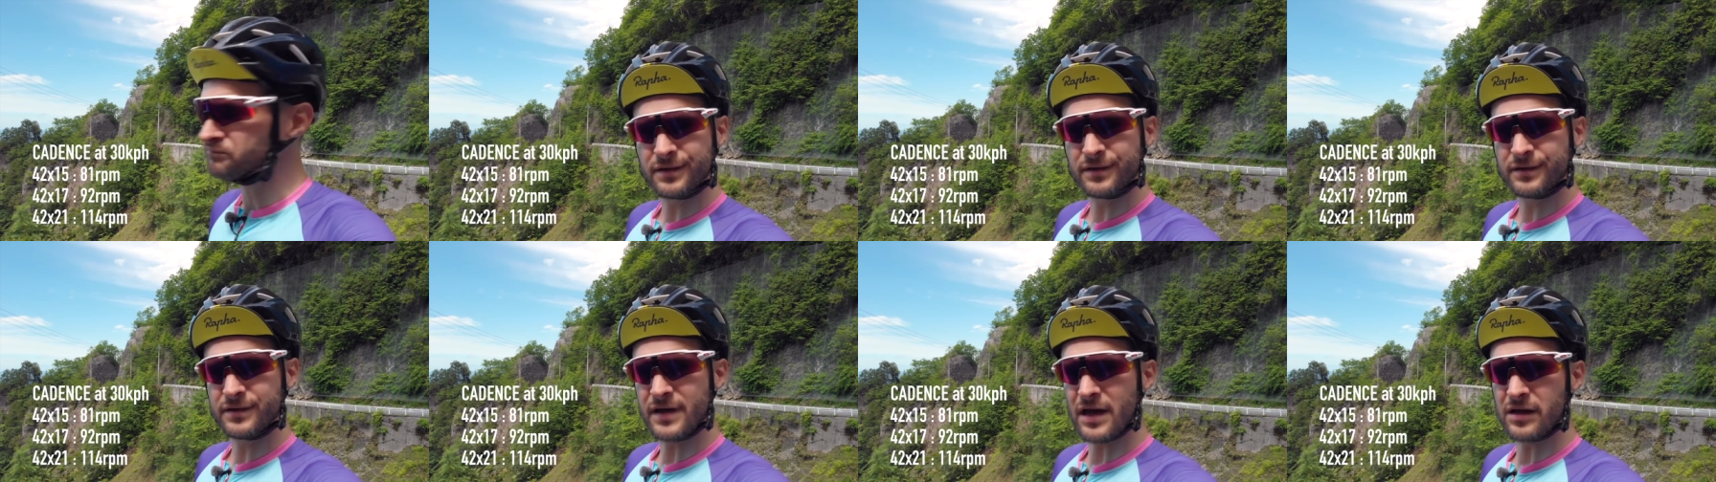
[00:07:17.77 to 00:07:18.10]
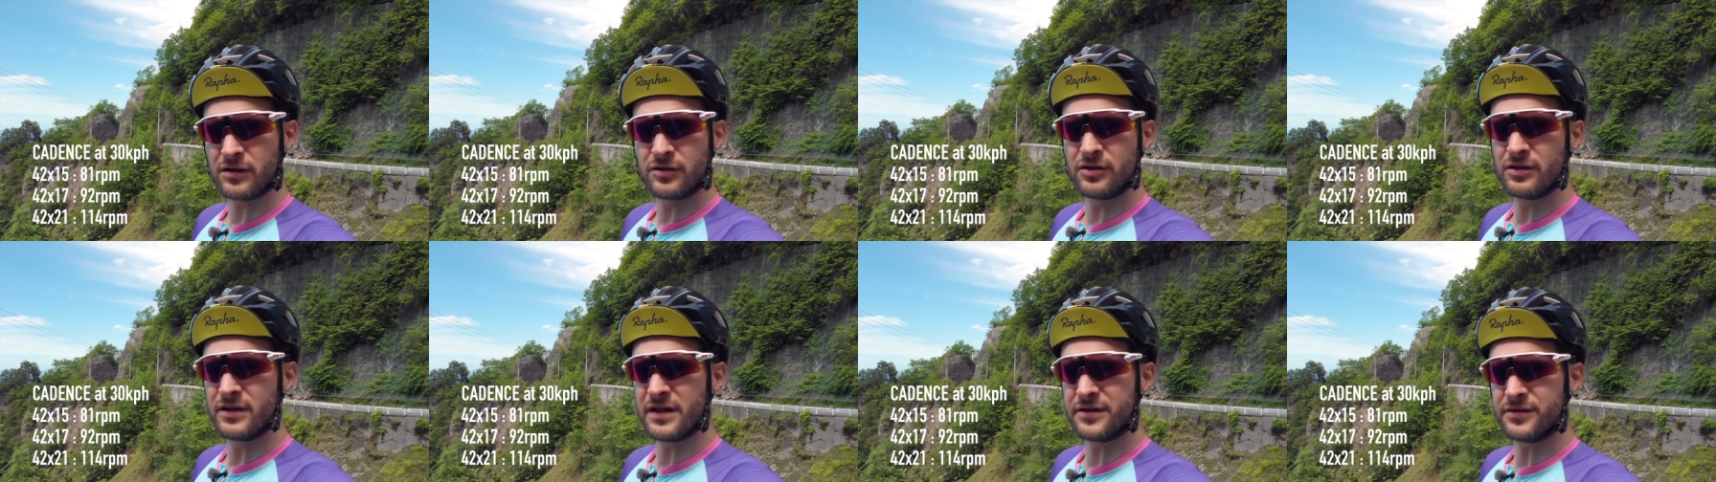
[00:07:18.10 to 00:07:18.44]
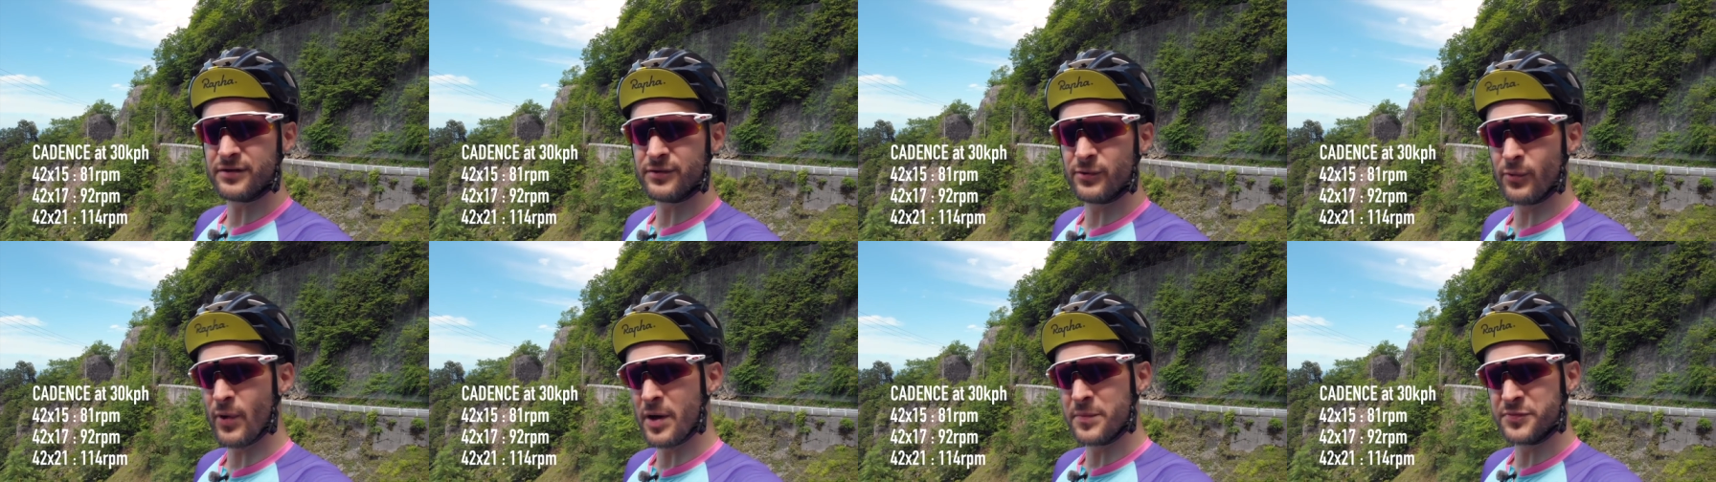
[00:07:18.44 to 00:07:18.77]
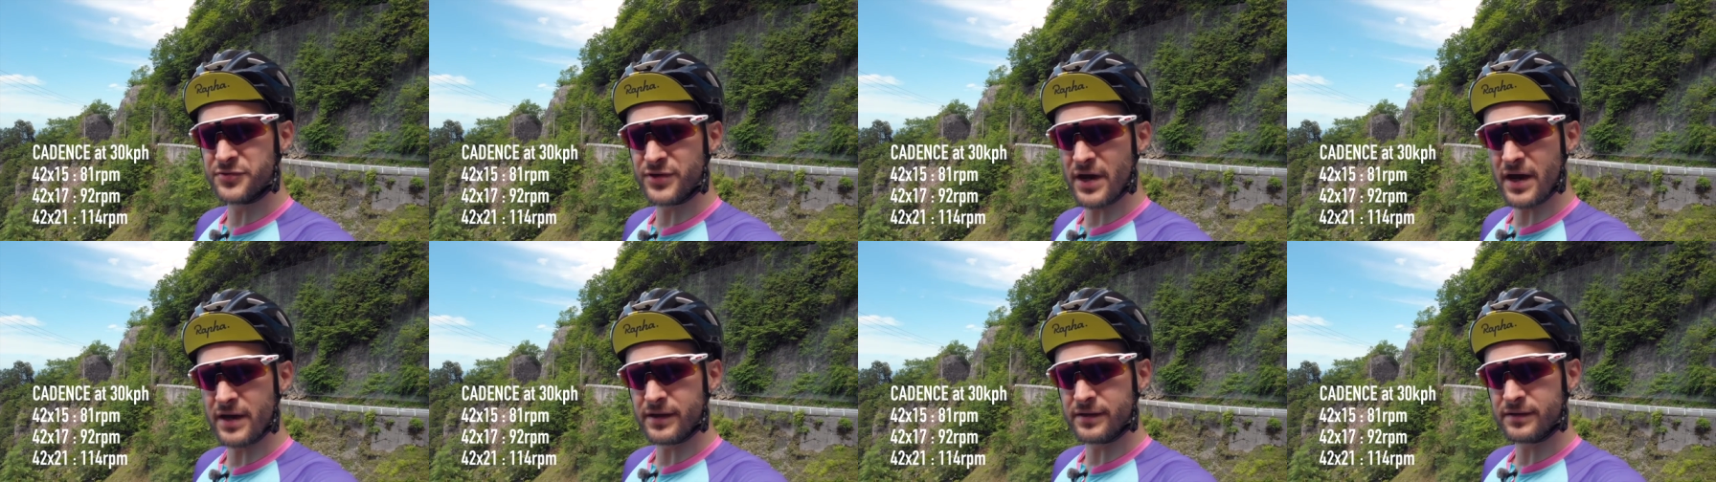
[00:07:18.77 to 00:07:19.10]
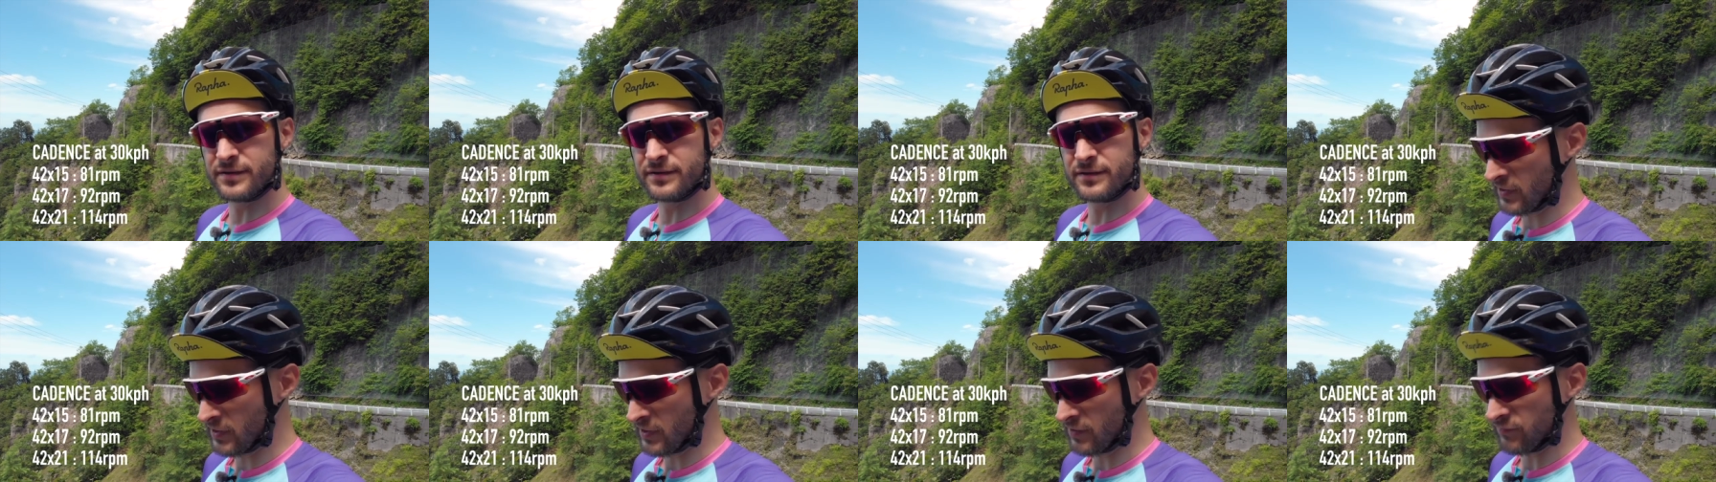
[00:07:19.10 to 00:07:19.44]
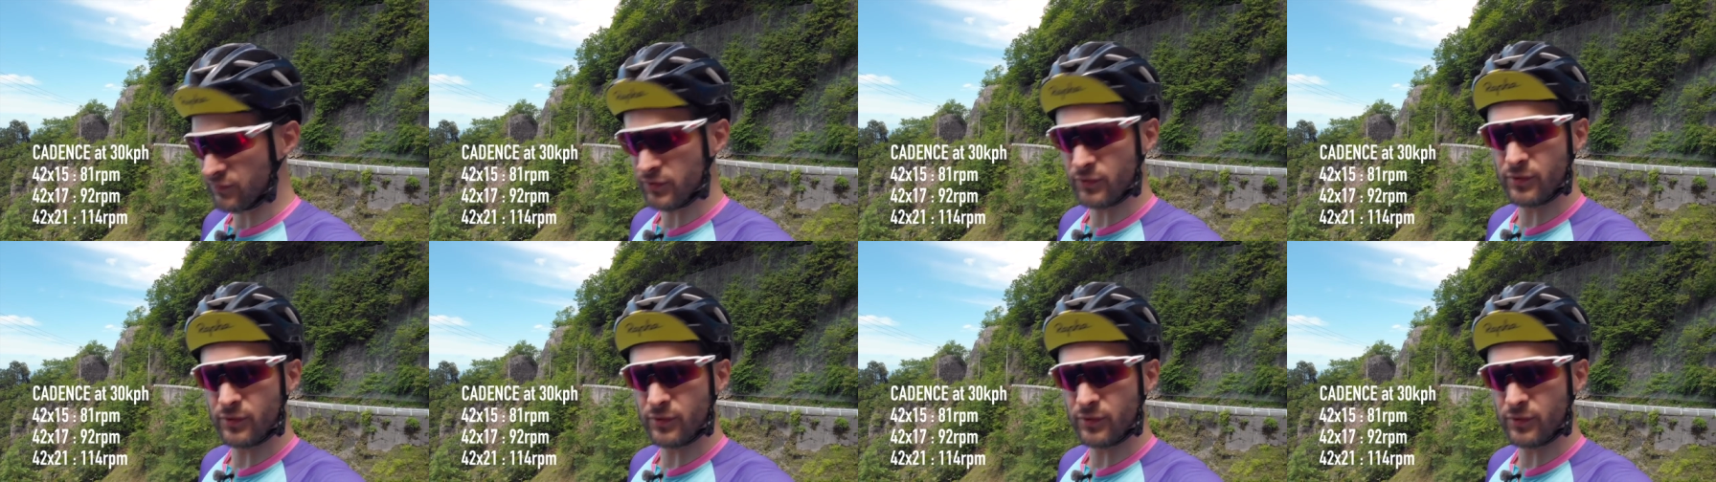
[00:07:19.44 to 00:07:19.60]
calculator website if you